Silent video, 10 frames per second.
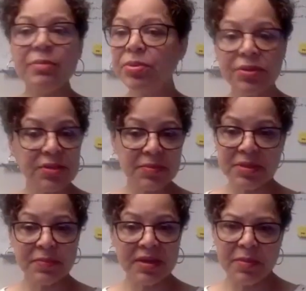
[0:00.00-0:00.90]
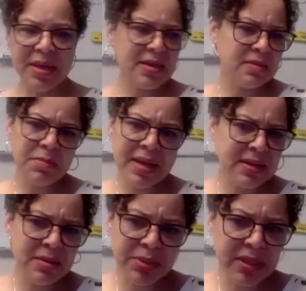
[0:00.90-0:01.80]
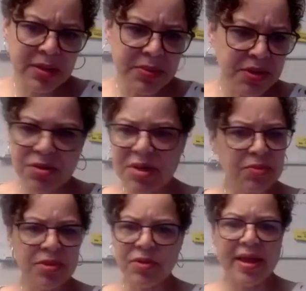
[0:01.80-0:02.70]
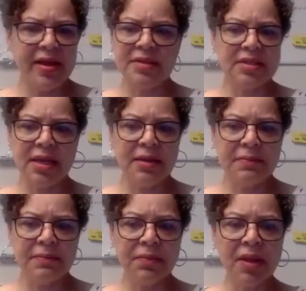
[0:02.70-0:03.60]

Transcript: It pulls up something to me. It might not pull it up in you because we don't have the same